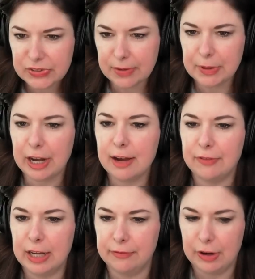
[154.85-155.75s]
is something I
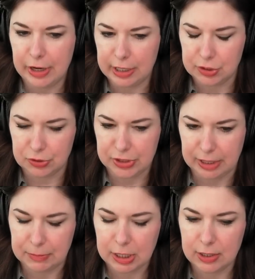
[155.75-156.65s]
find very
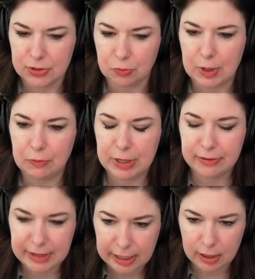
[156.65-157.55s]
interesting because when we
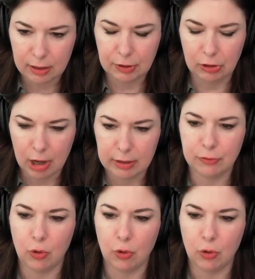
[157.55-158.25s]
think of a lot of